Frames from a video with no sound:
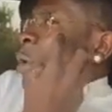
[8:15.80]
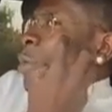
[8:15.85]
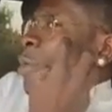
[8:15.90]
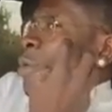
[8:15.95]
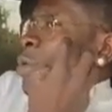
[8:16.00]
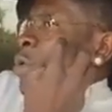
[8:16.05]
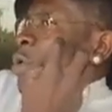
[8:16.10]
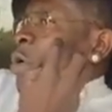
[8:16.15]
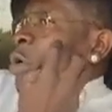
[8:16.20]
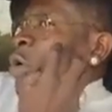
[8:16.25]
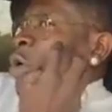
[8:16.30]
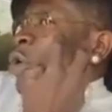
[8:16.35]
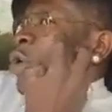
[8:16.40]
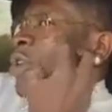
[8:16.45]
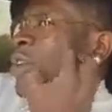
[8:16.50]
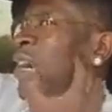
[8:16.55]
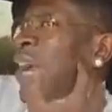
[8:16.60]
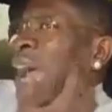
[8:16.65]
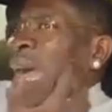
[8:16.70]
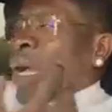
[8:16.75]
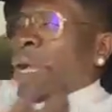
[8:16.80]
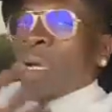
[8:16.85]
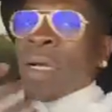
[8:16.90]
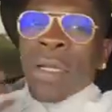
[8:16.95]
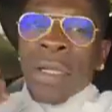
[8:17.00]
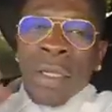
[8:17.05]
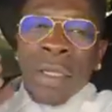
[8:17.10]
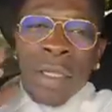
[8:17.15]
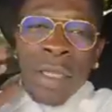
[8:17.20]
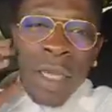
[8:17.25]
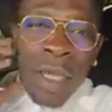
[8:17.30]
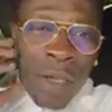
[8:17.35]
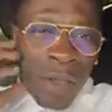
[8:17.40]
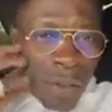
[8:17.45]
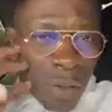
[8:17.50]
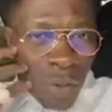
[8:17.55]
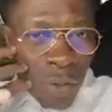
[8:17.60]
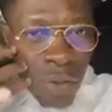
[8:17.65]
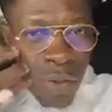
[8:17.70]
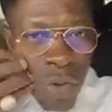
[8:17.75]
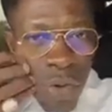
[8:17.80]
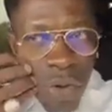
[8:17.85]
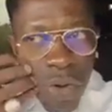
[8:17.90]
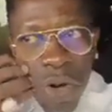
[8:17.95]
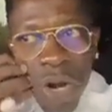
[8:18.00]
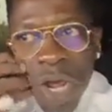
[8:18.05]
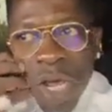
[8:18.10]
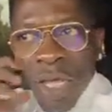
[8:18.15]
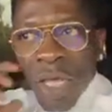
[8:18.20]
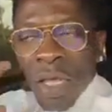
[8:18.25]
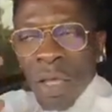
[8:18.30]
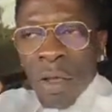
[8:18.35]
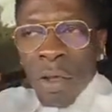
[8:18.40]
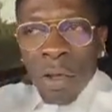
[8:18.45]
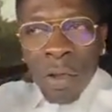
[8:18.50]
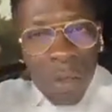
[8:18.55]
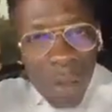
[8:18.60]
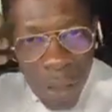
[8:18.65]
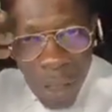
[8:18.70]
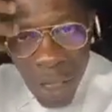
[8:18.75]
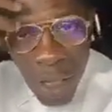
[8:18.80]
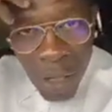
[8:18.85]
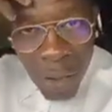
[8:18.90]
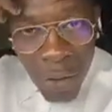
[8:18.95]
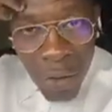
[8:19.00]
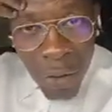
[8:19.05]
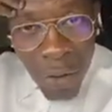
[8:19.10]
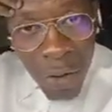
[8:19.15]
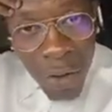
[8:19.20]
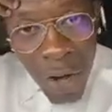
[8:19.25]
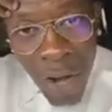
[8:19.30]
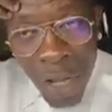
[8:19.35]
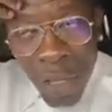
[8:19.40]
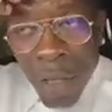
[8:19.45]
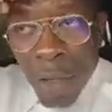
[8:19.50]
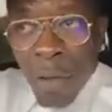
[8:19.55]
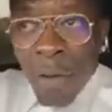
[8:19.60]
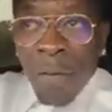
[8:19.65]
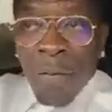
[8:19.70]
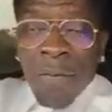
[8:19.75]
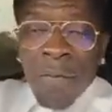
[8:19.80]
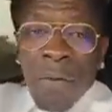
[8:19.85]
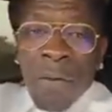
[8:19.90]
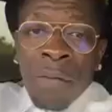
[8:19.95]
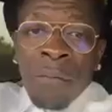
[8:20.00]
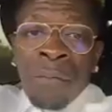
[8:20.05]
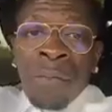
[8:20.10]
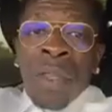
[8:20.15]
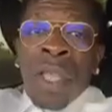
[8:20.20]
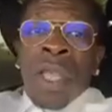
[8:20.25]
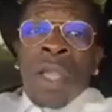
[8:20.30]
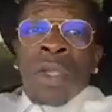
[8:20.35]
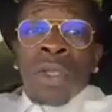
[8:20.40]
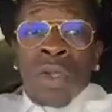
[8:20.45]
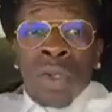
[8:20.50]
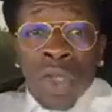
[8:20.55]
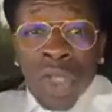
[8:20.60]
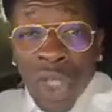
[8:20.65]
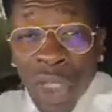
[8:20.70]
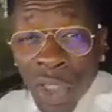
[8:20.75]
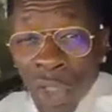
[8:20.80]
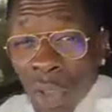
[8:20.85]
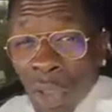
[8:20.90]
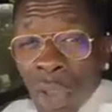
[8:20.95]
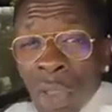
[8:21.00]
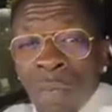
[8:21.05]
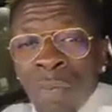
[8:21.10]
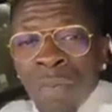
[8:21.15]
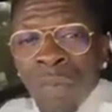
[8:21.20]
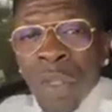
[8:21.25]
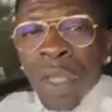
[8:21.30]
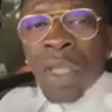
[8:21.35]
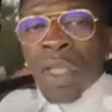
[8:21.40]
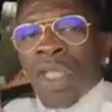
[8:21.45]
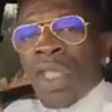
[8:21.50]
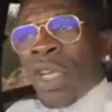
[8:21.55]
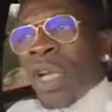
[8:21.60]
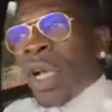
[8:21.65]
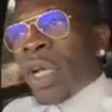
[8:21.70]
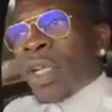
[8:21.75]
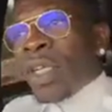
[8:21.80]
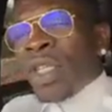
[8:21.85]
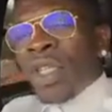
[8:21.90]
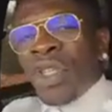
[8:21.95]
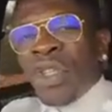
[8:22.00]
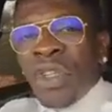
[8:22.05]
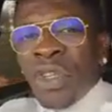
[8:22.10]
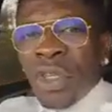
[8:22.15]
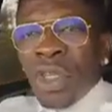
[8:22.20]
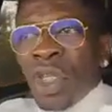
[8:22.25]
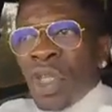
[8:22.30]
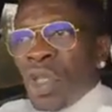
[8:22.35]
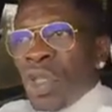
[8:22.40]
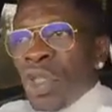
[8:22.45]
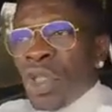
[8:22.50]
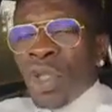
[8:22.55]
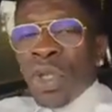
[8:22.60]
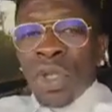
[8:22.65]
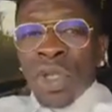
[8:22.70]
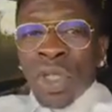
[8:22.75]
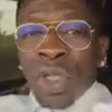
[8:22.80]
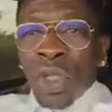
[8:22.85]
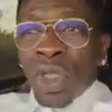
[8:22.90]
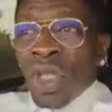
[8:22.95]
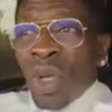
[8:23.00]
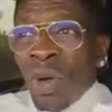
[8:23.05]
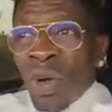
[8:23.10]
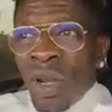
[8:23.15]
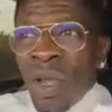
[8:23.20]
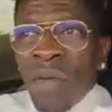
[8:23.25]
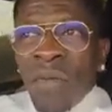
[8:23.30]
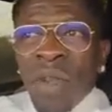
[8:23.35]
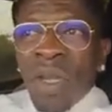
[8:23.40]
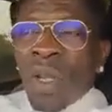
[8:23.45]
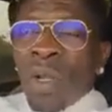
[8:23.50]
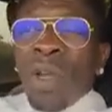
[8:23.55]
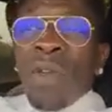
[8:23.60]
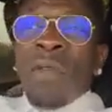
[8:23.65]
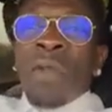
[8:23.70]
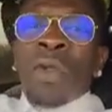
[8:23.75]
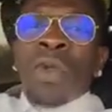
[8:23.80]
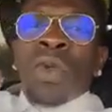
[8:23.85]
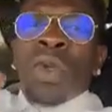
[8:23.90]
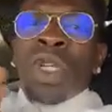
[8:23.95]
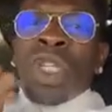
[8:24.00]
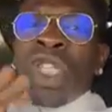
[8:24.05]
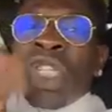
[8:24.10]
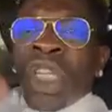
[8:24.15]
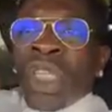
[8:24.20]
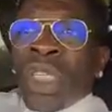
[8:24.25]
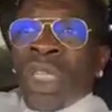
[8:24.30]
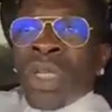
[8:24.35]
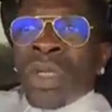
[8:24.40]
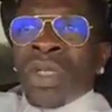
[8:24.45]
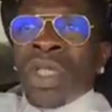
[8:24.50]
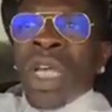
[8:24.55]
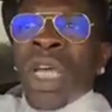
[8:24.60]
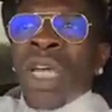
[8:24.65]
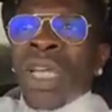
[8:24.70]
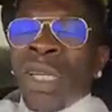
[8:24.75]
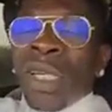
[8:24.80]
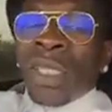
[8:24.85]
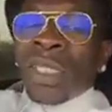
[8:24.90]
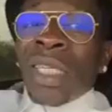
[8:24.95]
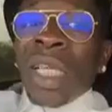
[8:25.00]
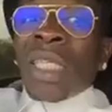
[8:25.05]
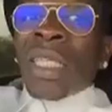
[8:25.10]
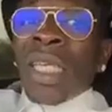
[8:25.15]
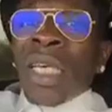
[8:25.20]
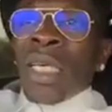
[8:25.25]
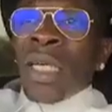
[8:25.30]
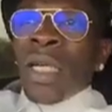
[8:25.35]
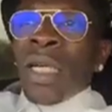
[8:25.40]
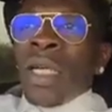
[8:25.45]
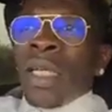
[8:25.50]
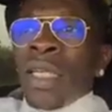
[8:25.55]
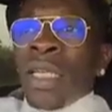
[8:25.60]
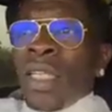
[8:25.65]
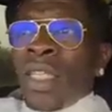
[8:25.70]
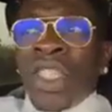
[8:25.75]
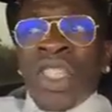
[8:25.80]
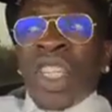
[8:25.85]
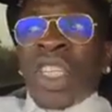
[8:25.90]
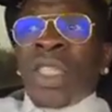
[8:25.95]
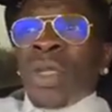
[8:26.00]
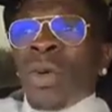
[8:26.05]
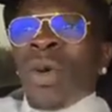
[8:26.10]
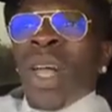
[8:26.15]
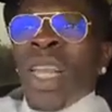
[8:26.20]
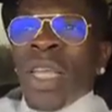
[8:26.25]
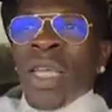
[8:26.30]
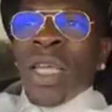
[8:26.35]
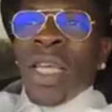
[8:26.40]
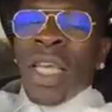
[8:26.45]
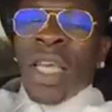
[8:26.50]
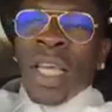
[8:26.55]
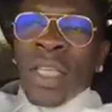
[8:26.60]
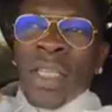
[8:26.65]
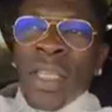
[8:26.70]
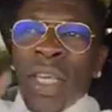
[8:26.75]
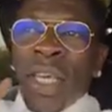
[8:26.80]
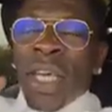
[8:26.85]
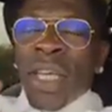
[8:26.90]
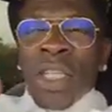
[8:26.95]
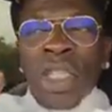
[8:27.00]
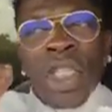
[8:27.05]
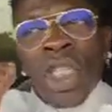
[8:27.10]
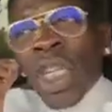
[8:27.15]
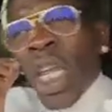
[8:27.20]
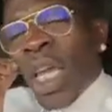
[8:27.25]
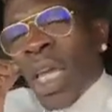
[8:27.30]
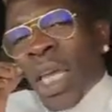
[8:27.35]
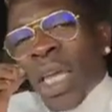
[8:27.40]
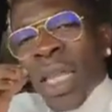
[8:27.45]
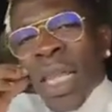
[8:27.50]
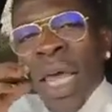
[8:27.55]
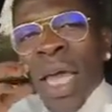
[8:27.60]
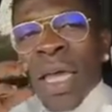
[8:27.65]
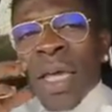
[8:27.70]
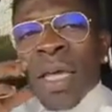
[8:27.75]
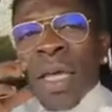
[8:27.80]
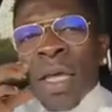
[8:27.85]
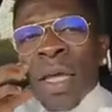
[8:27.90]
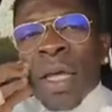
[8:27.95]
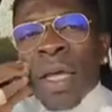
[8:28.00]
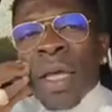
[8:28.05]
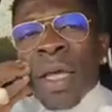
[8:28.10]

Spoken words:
some will crack. Yeah, to go crack. Yeah, go crack. Go for. So shit. So some of them, they don't even know the shutter. Cause the shutter wallet, it can shake like,